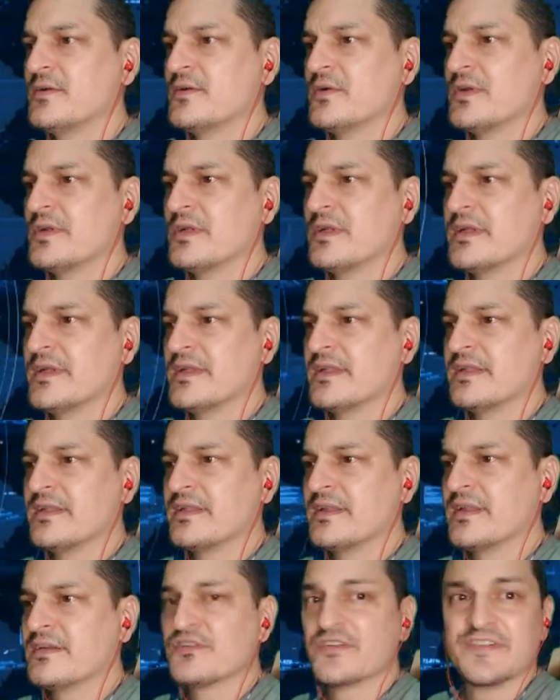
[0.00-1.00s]
And
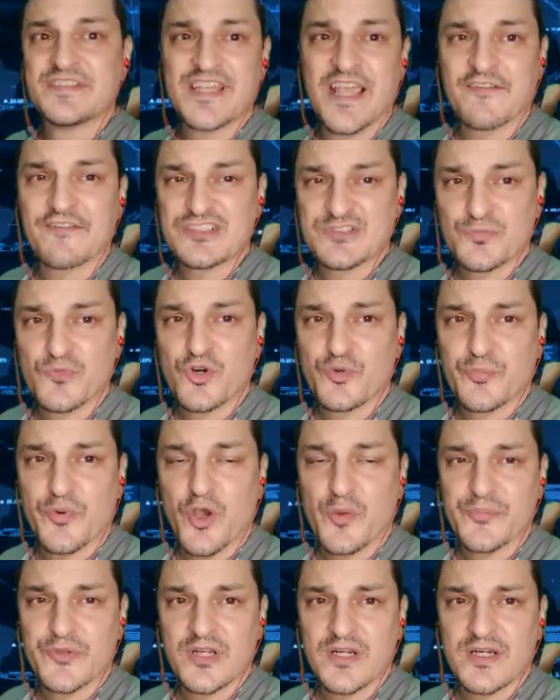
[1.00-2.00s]
Java is more
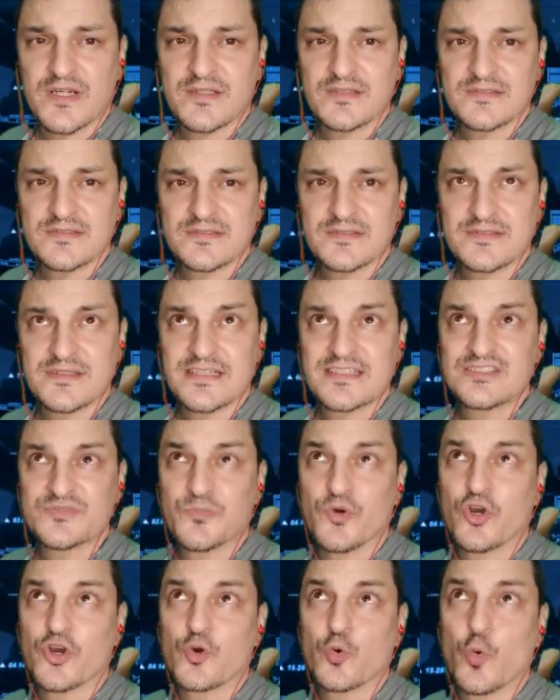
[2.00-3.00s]
popular. It's
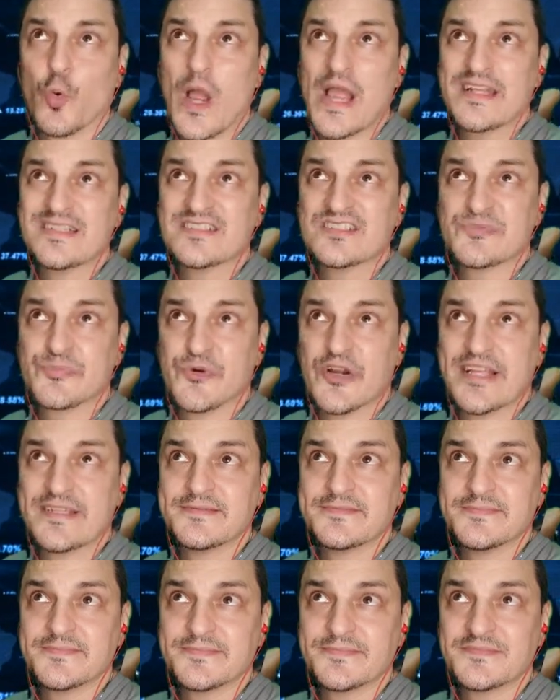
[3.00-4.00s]
more
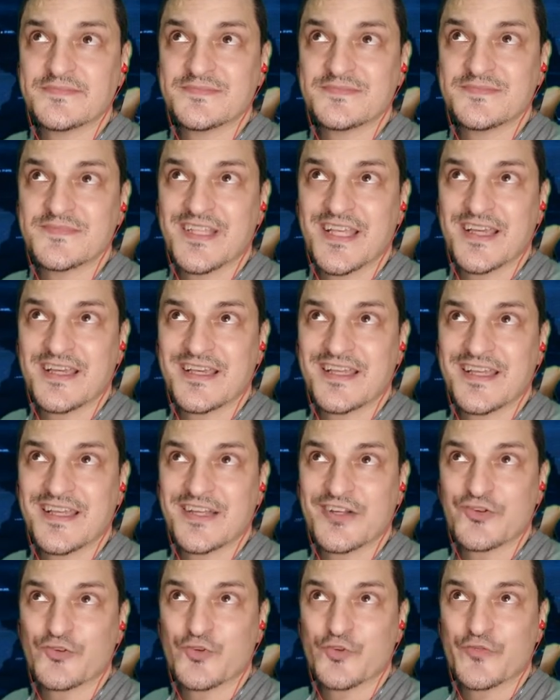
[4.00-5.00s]
widespread. Yeah,
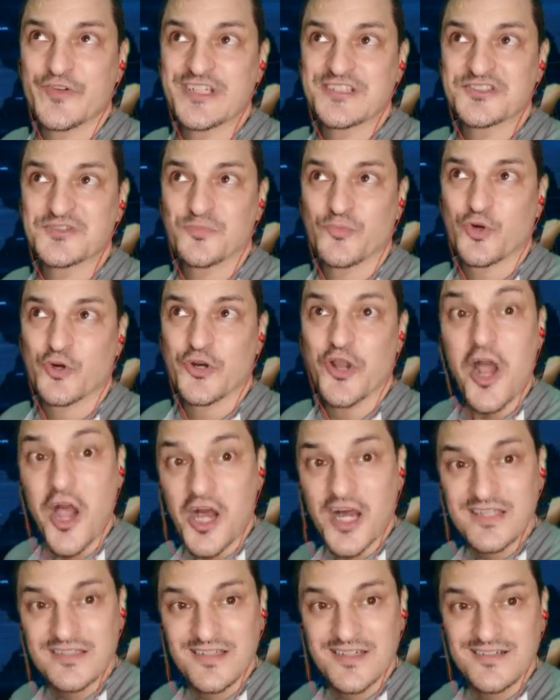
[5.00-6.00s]
and Groovy is more
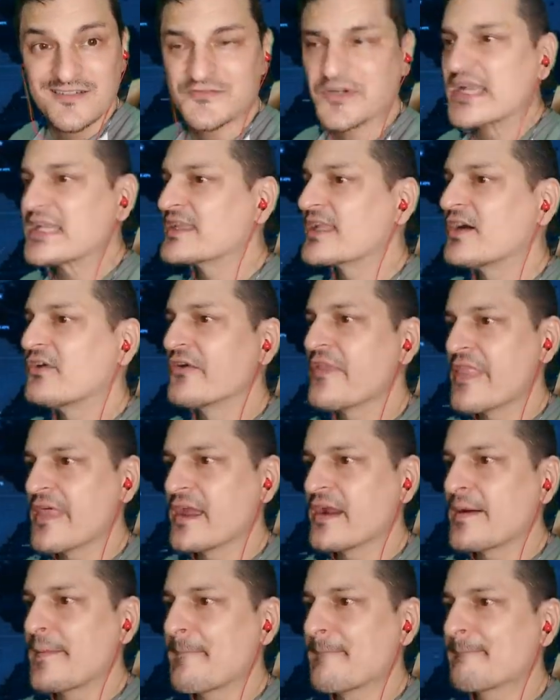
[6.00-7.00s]
hot right now.
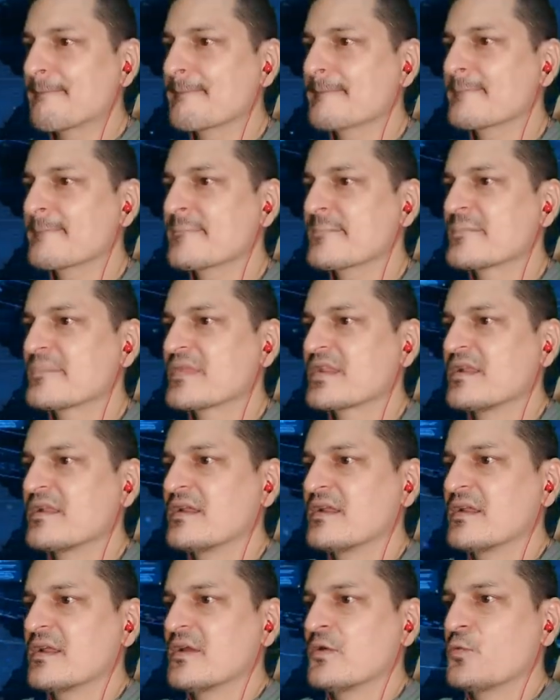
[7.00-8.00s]
There.
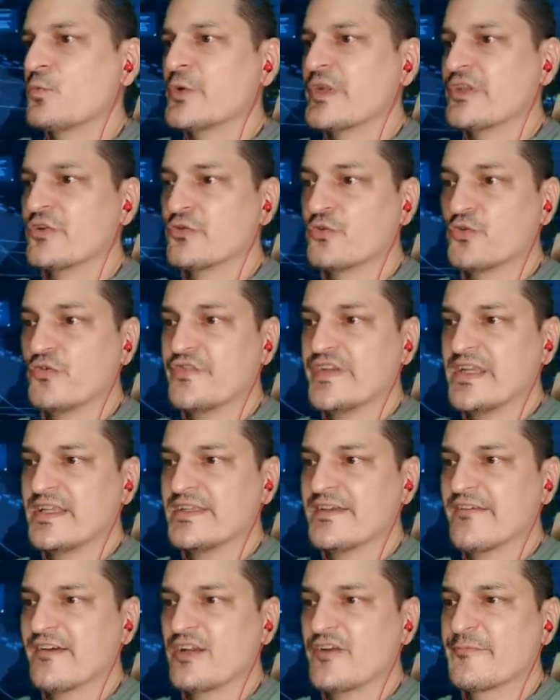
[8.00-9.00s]
With Groovy,
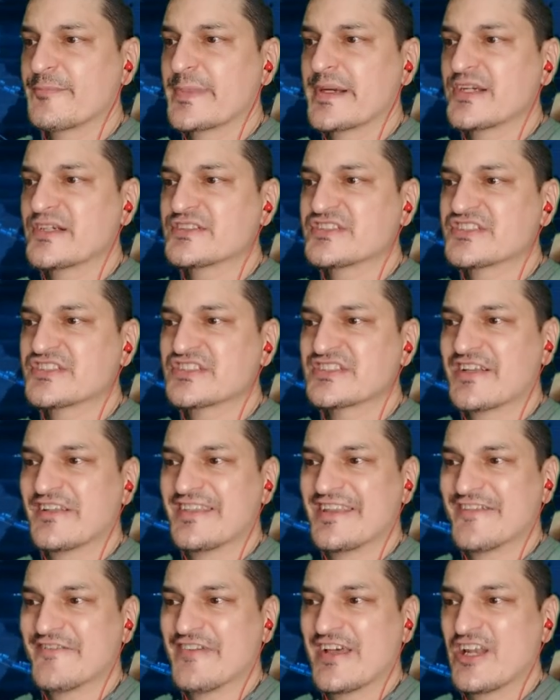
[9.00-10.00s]

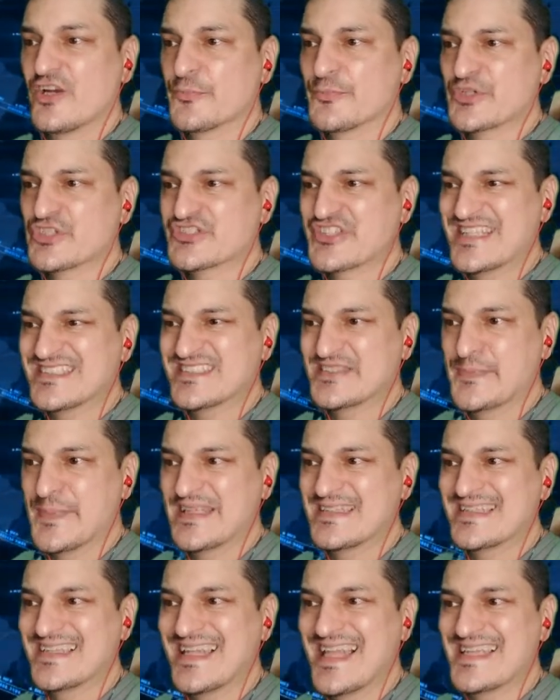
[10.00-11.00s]
developers can
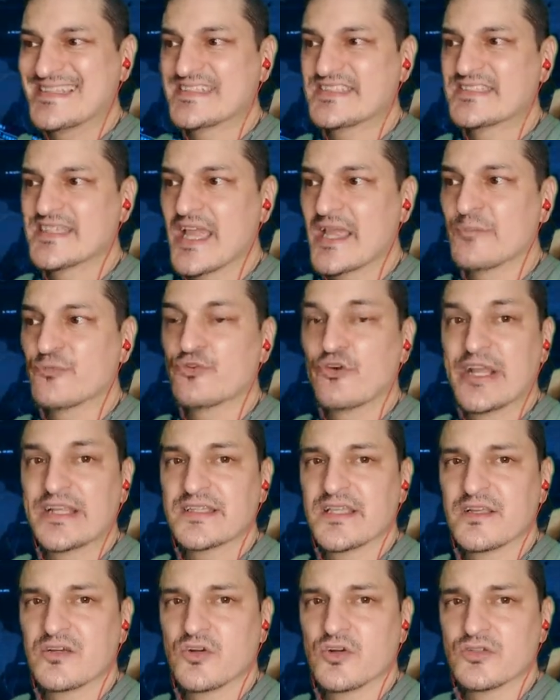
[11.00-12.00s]
spend less time
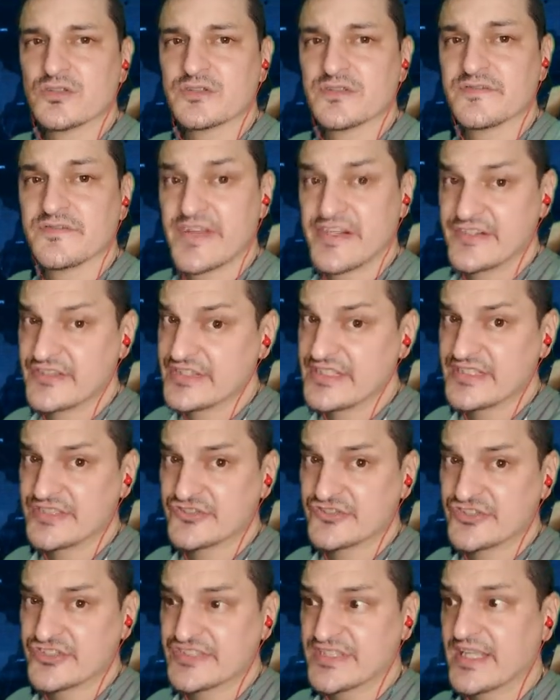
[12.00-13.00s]
writing code. Very
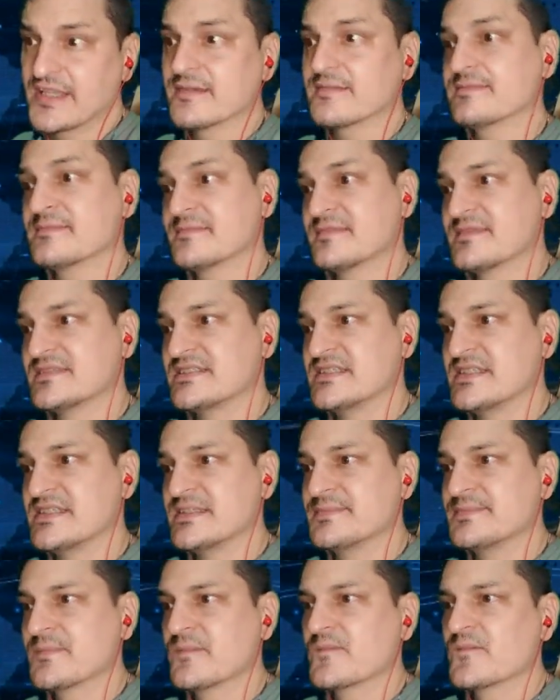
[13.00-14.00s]
interesting. See?